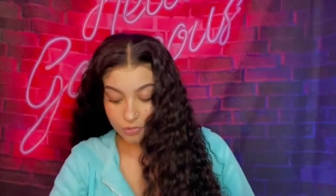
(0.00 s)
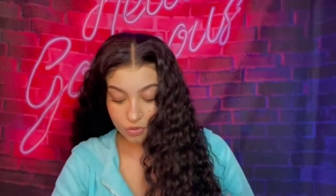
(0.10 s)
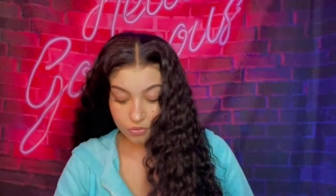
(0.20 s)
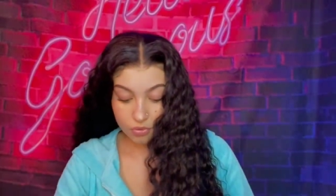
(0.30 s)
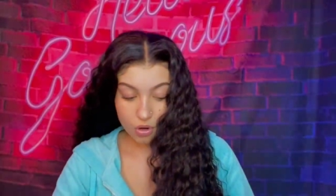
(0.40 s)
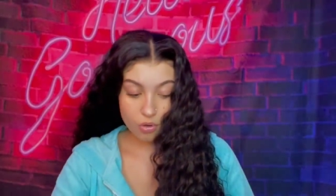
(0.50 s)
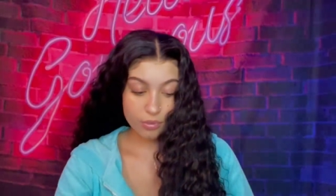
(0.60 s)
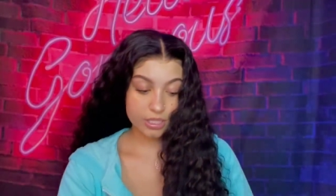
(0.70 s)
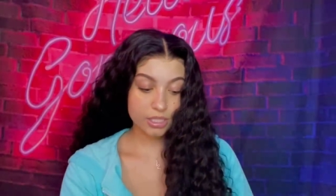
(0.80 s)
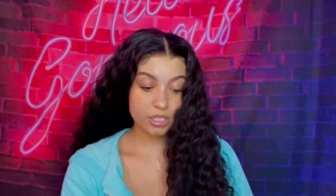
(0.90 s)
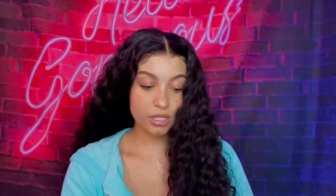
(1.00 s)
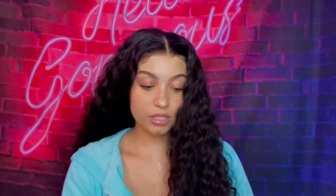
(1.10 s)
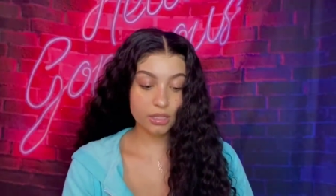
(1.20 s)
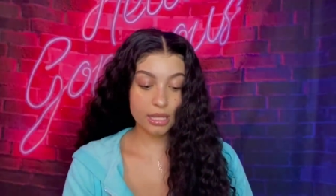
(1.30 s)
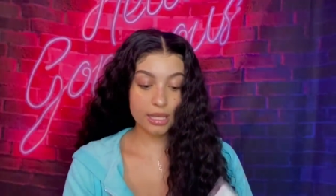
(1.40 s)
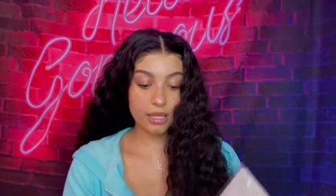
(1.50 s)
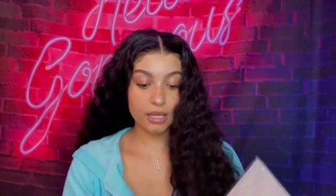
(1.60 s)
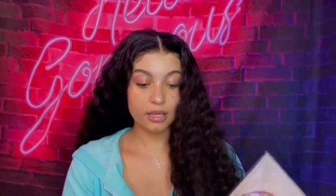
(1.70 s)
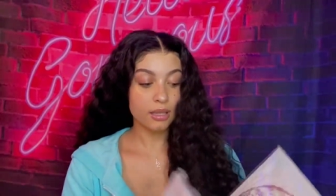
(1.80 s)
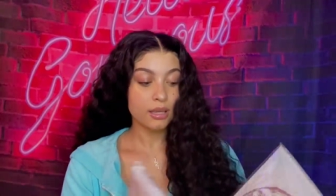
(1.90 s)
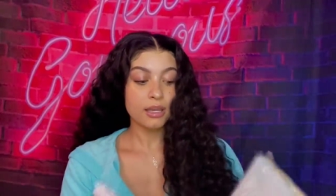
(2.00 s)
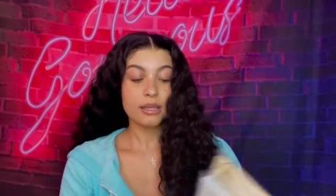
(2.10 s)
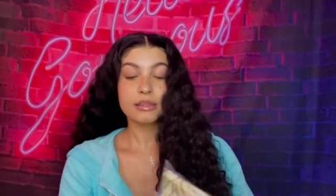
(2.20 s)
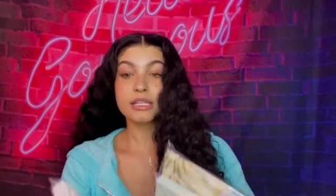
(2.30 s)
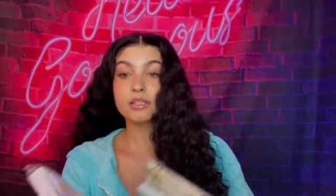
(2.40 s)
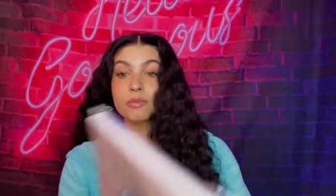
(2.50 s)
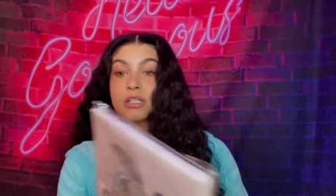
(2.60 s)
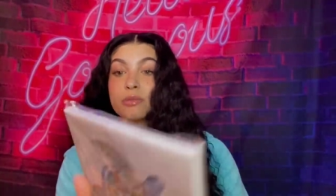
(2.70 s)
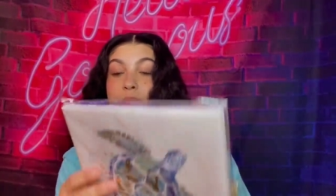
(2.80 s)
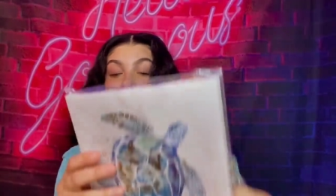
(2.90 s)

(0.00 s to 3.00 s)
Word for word: do go with each other like these ones would be